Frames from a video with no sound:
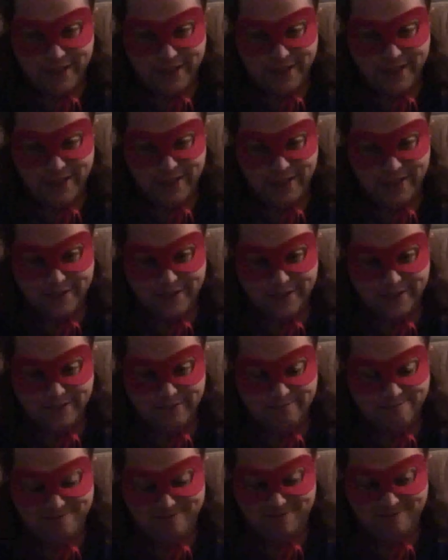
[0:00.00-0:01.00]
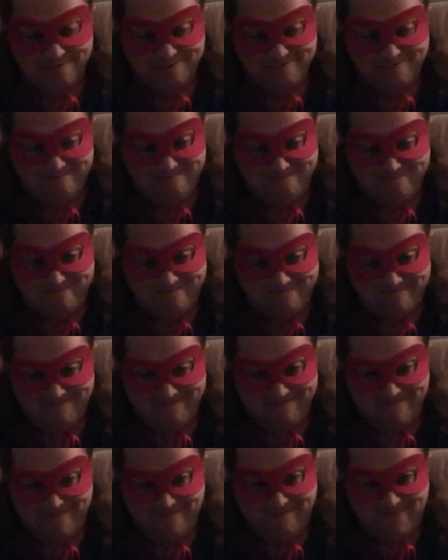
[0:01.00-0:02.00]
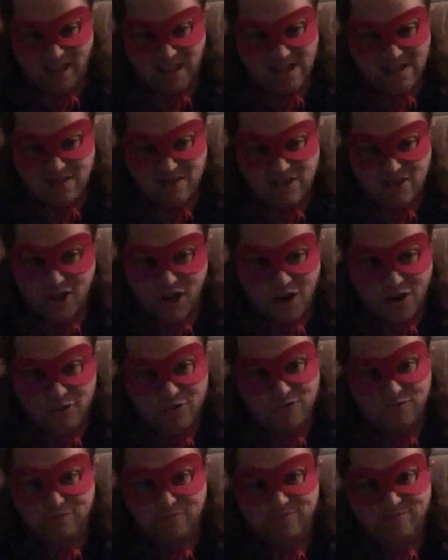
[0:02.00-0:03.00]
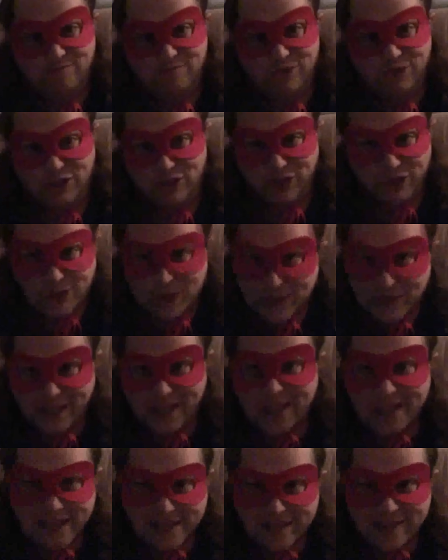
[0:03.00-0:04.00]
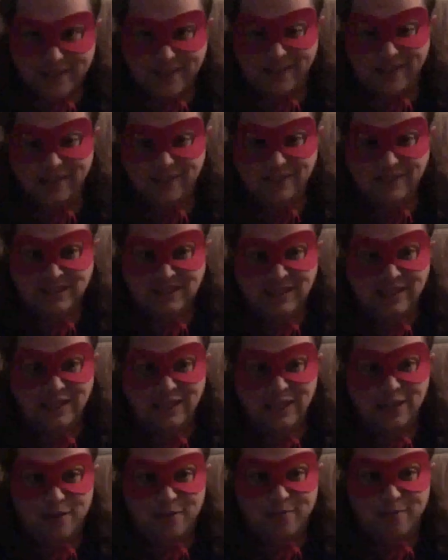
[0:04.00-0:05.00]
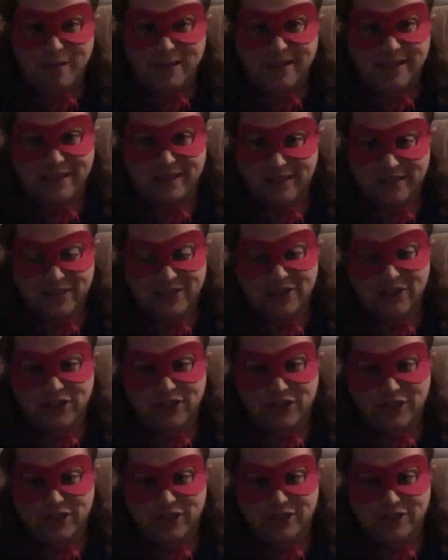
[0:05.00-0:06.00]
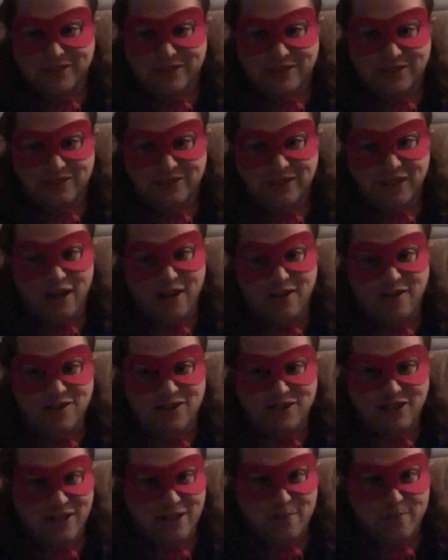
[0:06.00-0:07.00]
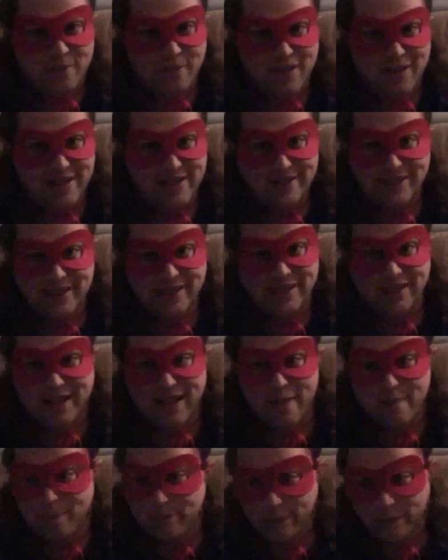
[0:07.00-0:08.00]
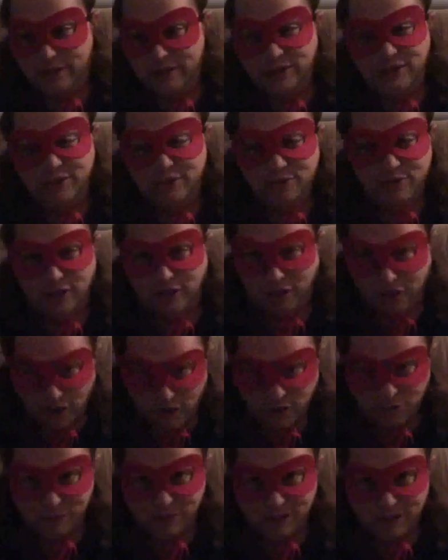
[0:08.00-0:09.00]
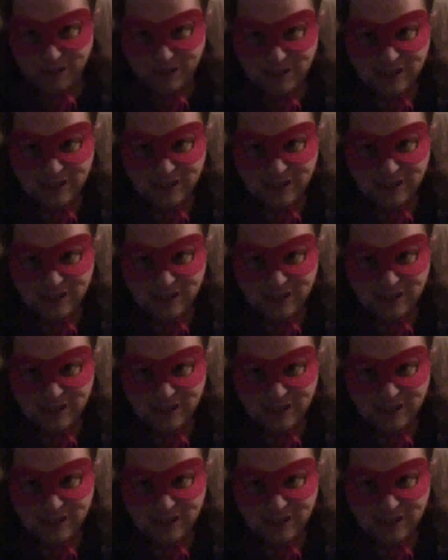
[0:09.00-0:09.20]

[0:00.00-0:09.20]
And they don't learn anything. By the end of the cartoon, they are celebrating that they got put into a coma.